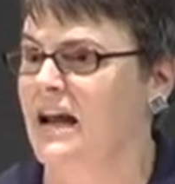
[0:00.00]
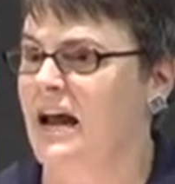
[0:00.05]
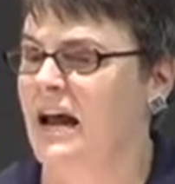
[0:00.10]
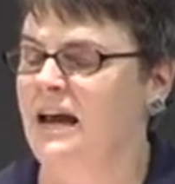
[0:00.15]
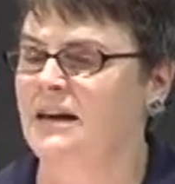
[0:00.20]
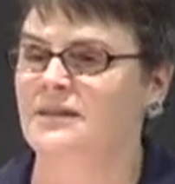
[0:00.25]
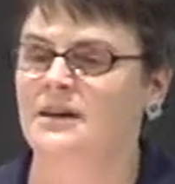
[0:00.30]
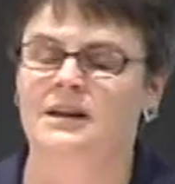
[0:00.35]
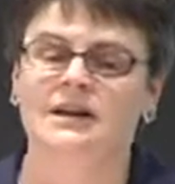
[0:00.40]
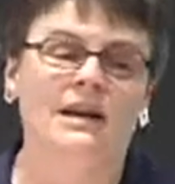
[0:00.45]

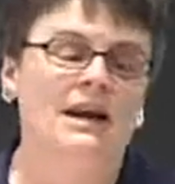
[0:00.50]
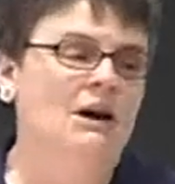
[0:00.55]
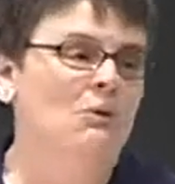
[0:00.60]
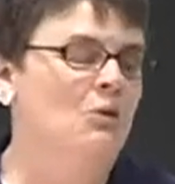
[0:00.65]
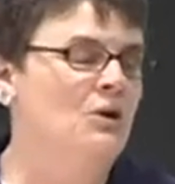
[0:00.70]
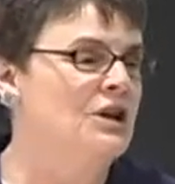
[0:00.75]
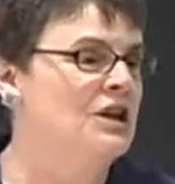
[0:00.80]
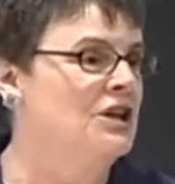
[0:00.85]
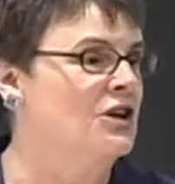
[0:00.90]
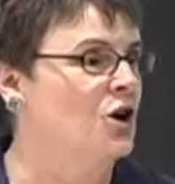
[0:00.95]
And then
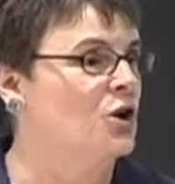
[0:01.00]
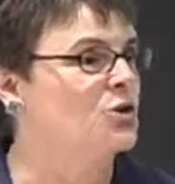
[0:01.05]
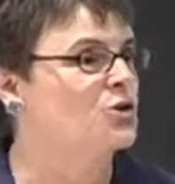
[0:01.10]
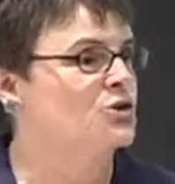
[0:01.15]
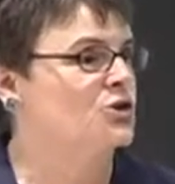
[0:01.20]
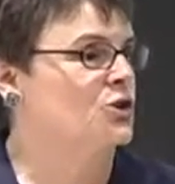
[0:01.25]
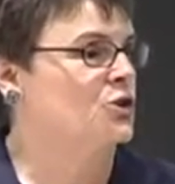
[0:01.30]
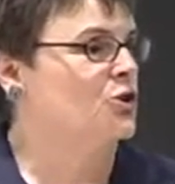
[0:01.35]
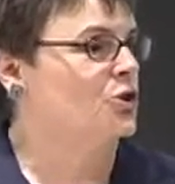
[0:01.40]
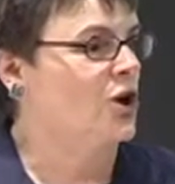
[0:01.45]
when he
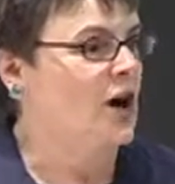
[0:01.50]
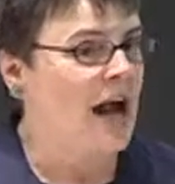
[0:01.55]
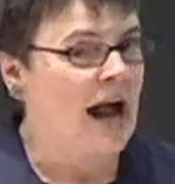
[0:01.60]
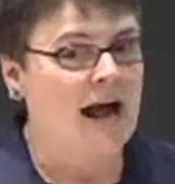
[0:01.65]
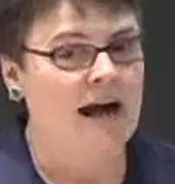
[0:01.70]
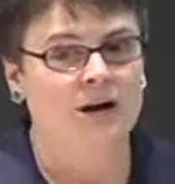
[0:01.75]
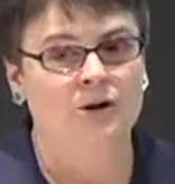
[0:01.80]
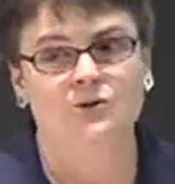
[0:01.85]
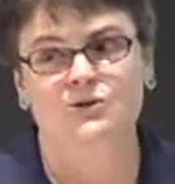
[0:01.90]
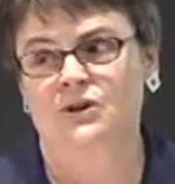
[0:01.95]
goes to her
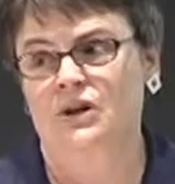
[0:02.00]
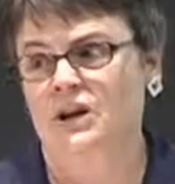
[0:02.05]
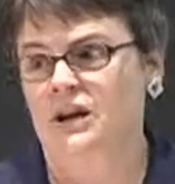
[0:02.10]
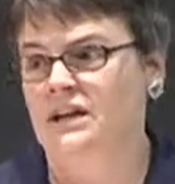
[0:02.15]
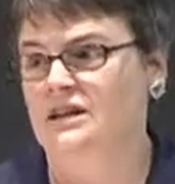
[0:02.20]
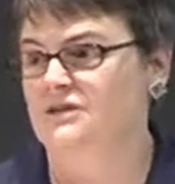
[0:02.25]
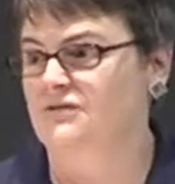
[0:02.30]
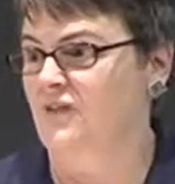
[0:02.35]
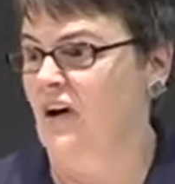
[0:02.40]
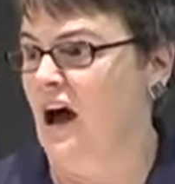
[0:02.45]
house,
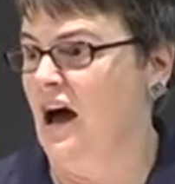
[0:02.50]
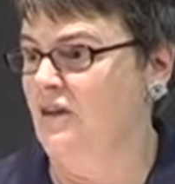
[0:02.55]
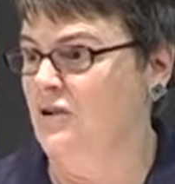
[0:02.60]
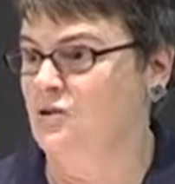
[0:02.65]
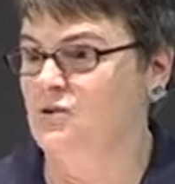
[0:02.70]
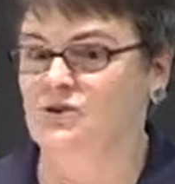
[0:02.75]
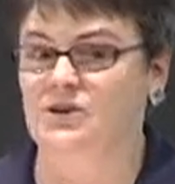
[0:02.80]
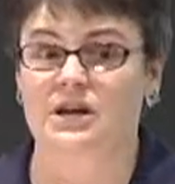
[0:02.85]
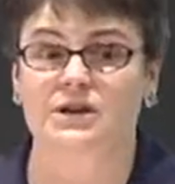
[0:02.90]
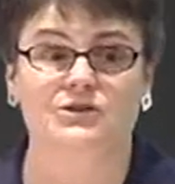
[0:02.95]
his father
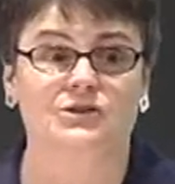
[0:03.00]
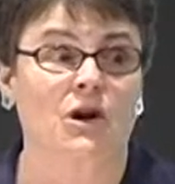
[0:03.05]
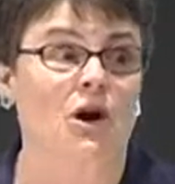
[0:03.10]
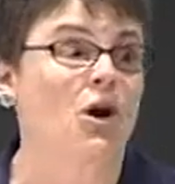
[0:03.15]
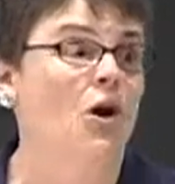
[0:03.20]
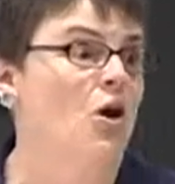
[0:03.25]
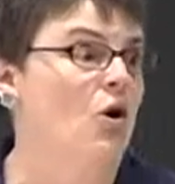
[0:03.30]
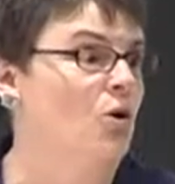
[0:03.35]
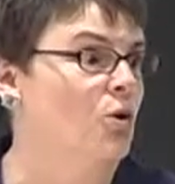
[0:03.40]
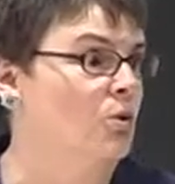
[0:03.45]
says,
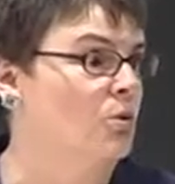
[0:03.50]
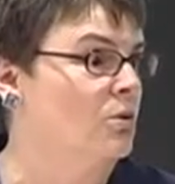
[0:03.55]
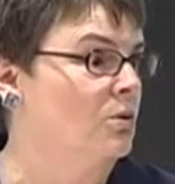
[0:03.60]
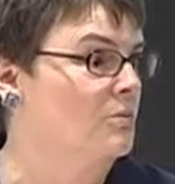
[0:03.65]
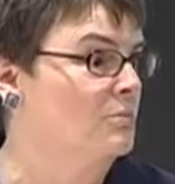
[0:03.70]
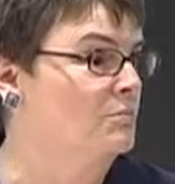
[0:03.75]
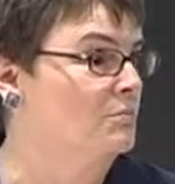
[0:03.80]
oh,